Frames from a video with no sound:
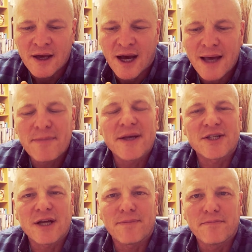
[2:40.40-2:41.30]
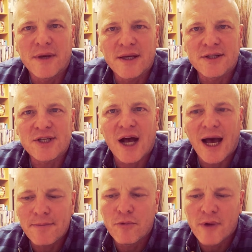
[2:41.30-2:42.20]
I messed up means
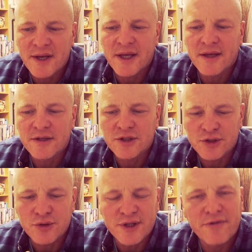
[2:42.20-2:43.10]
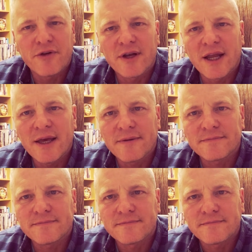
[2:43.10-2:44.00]
I'm ready to do differently.
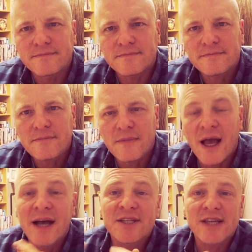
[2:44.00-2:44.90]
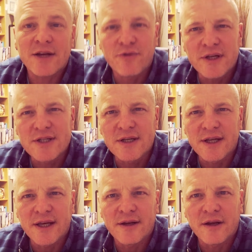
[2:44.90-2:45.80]
I sat
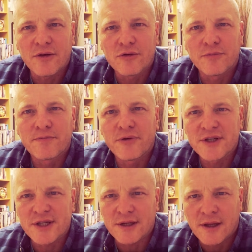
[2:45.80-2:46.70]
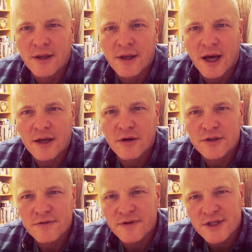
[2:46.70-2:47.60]
recently in a local prison. I'd
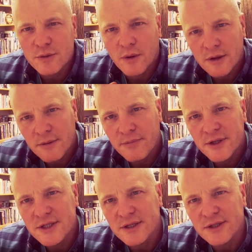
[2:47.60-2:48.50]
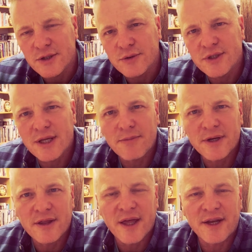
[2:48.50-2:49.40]
gone to visit one of the prisoners, who's
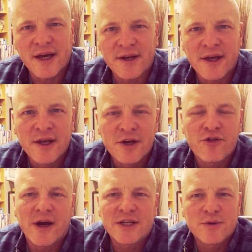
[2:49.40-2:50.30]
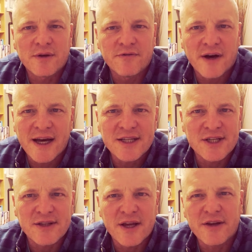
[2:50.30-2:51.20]
somebody that I'd tried to
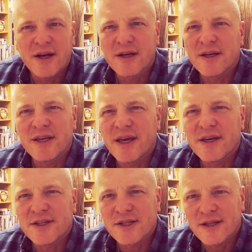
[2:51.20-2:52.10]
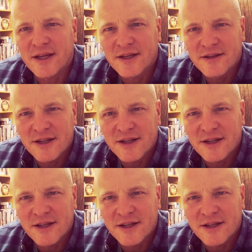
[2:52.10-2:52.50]
advise in their younger years, and they